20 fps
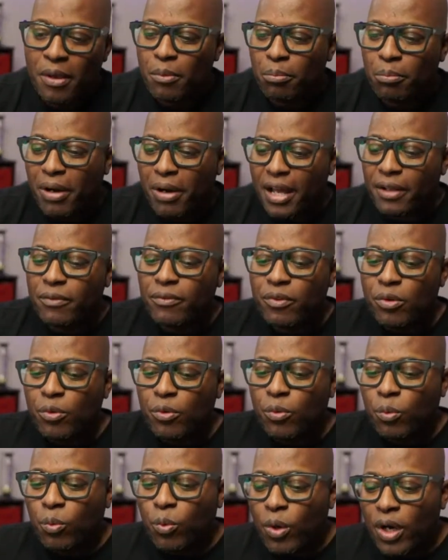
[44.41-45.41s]
But
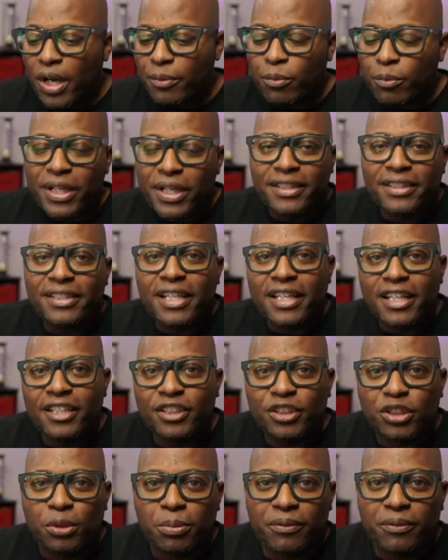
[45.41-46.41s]
what we did
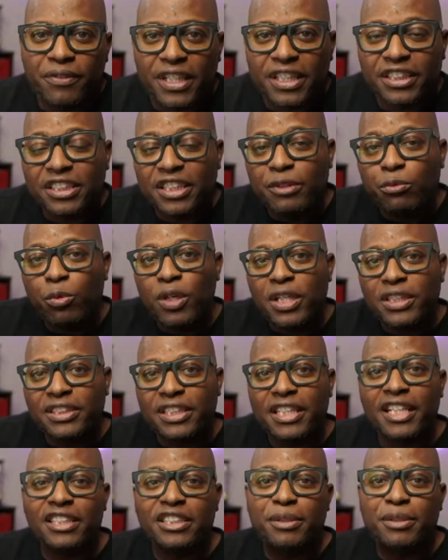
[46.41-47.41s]
in supervision was
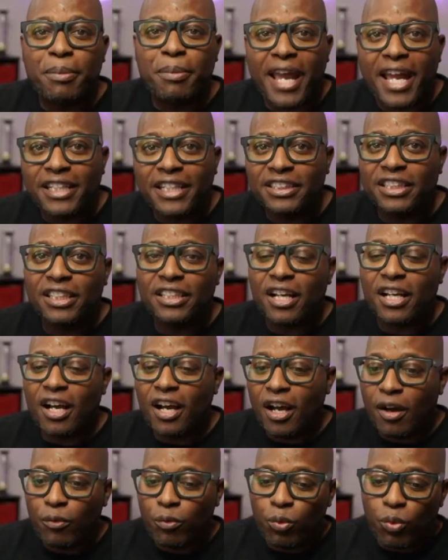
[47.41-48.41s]
an expansion
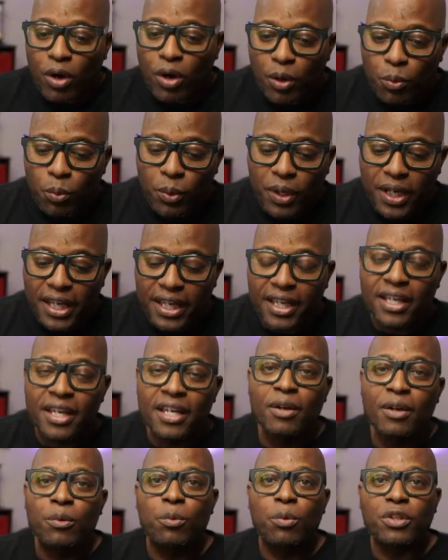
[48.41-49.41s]
of what we
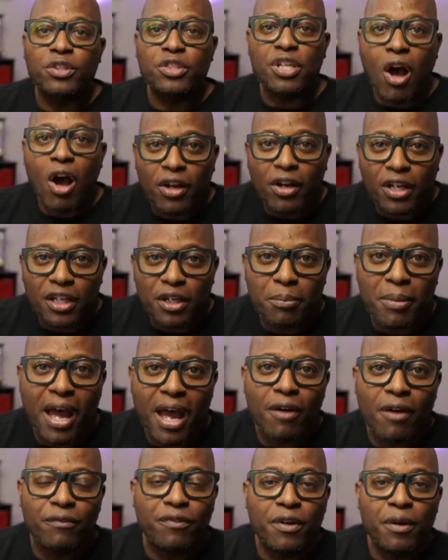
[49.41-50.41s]
were talking
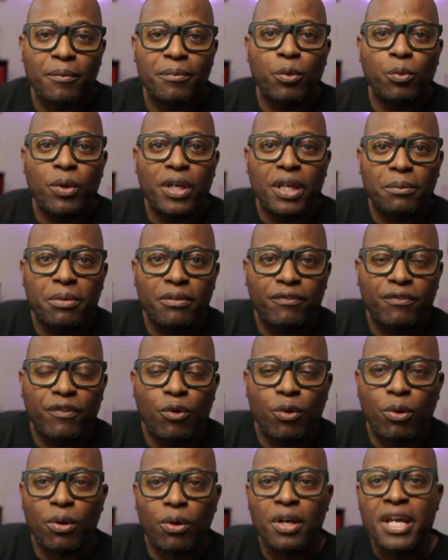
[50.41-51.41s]
about from the week
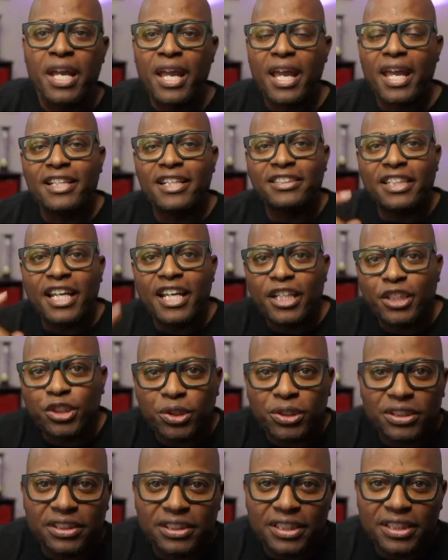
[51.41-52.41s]
before. And it's
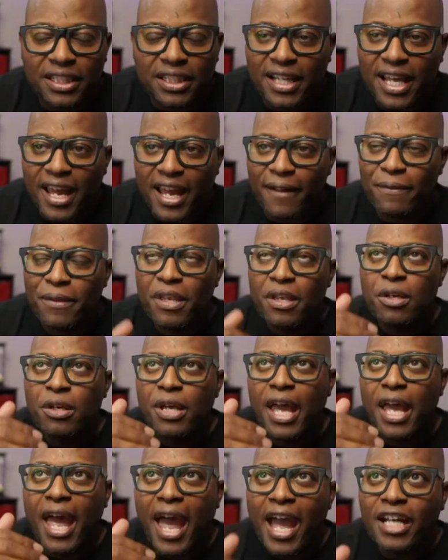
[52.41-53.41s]
interesting that
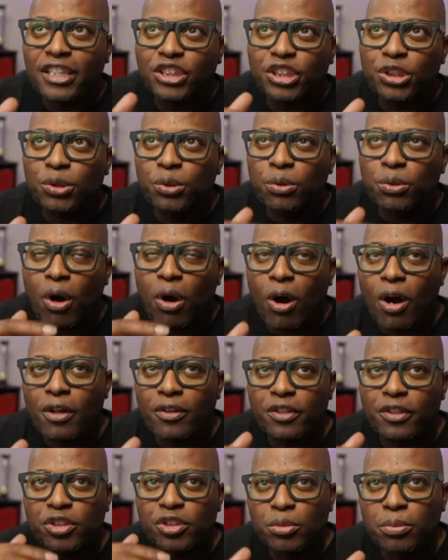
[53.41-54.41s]
as you are
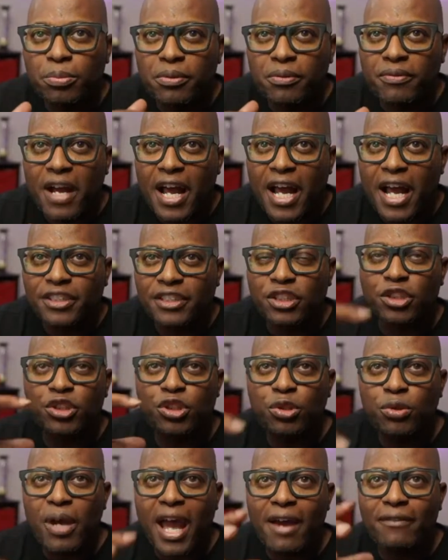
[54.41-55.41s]
the supervisor,
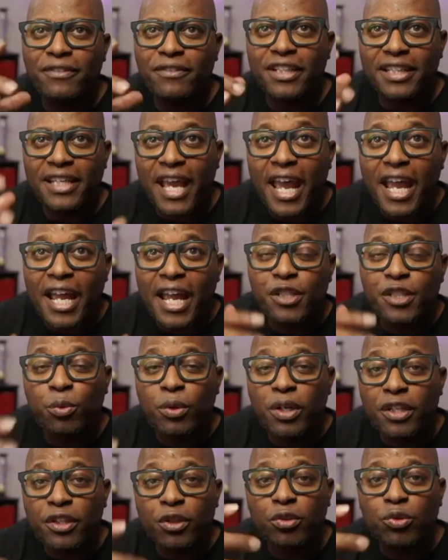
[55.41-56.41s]
you have to gauge
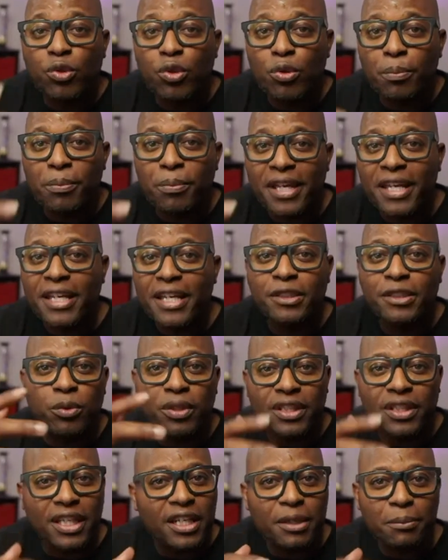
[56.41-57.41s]
where the group is
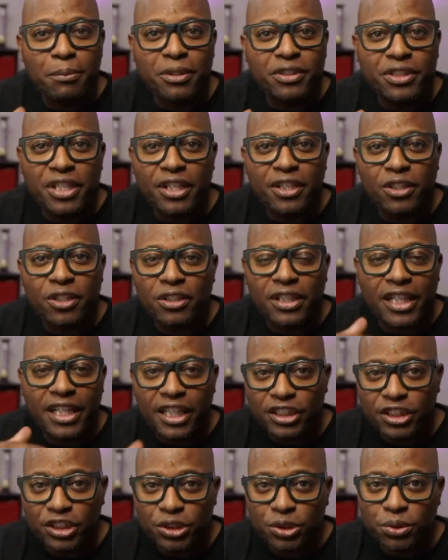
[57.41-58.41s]
with any particular
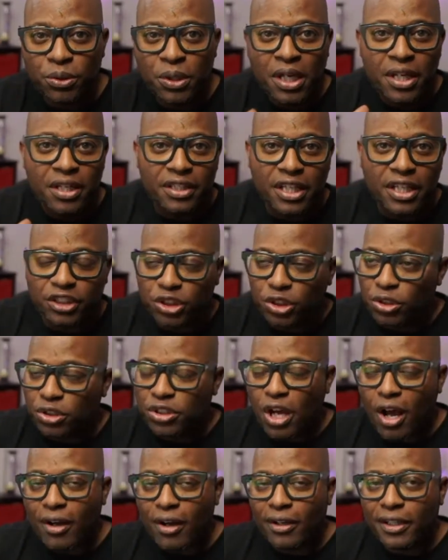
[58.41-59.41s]
issue that you're
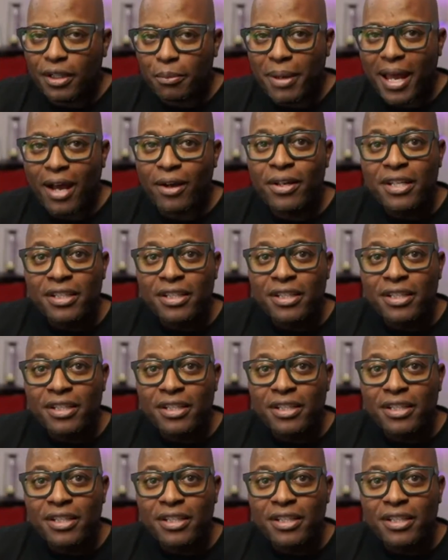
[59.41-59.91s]
talking about.